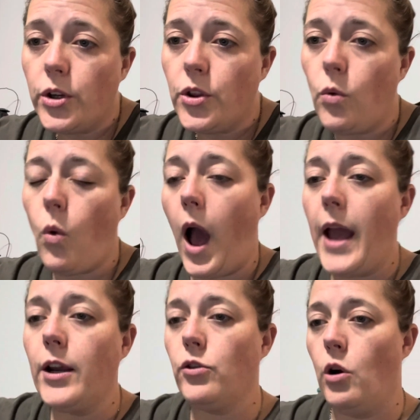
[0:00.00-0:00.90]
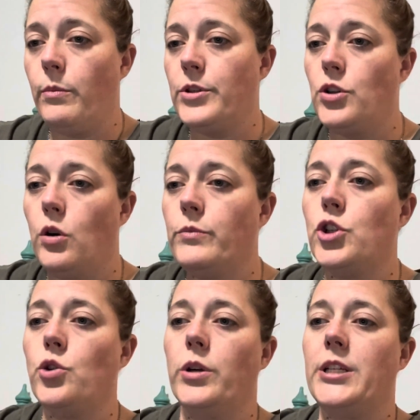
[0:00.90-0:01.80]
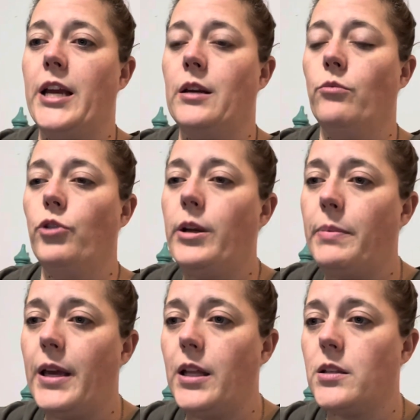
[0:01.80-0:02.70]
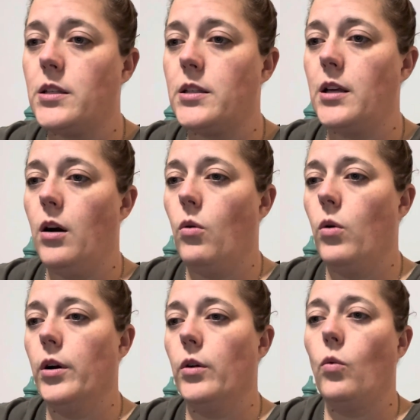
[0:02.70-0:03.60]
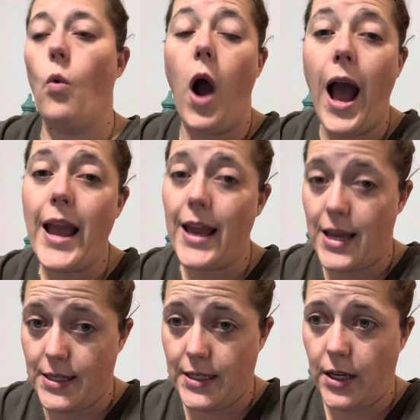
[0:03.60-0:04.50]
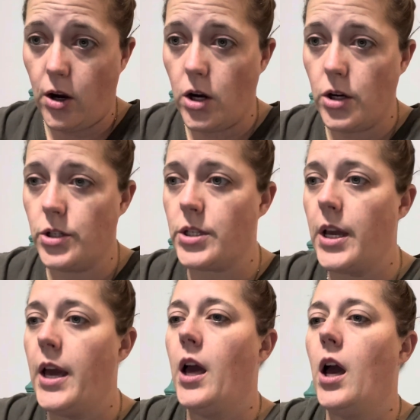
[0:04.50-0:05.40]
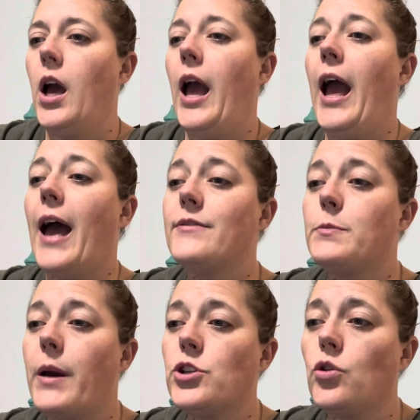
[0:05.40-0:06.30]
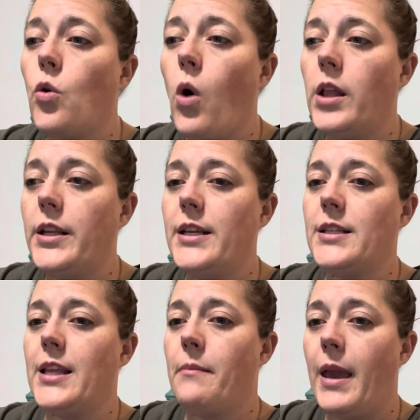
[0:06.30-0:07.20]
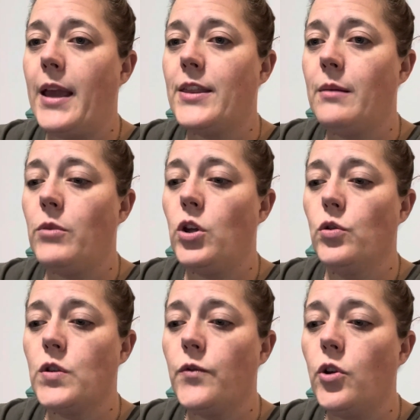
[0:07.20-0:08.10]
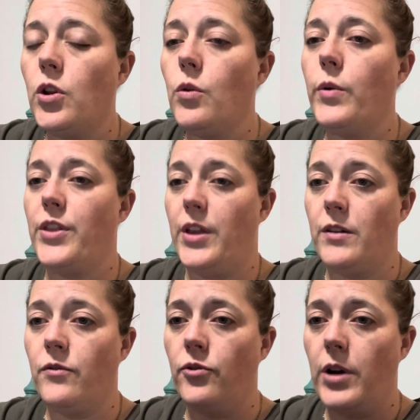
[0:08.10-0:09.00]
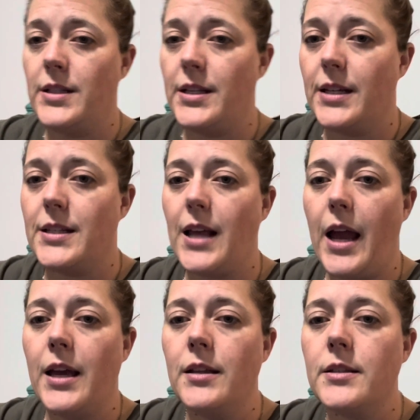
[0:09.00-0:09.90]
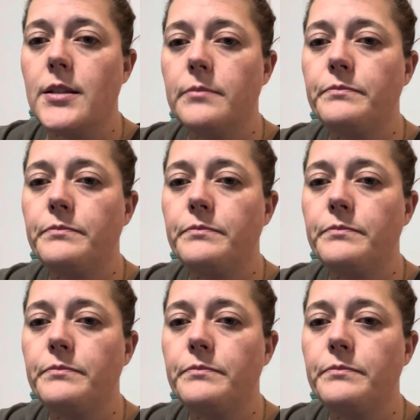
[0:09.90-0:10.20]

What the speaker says: the Y chromosome short tandem repeats, or YSTRs, have special qualities that make them useful within forensic science.